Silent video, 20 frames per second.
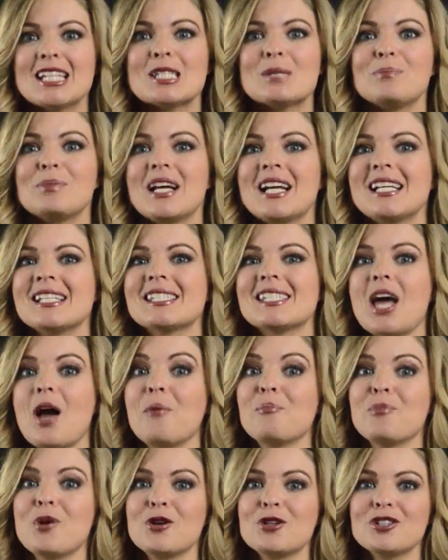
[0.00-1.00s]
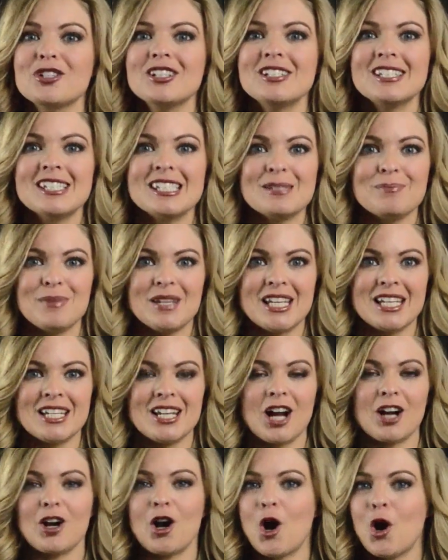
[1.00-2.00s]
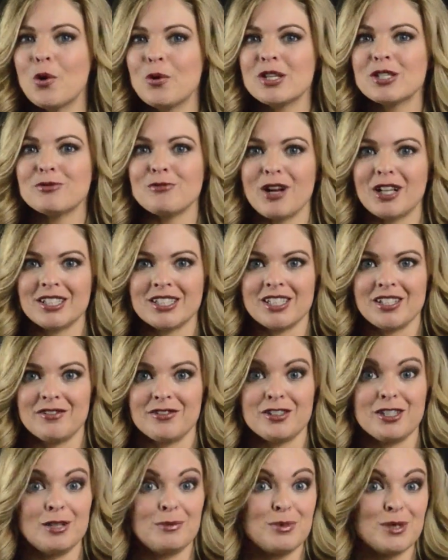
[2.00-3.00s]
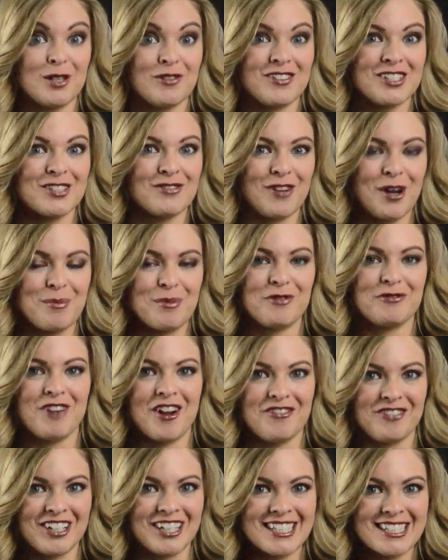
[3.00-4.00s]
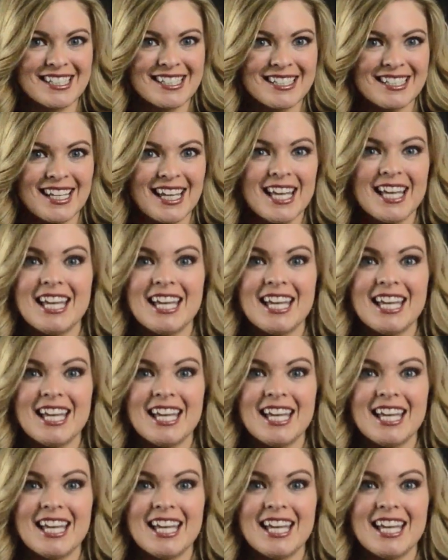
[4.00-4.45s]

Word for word: explains how motion and speed are always relative to the observer's frame of reference.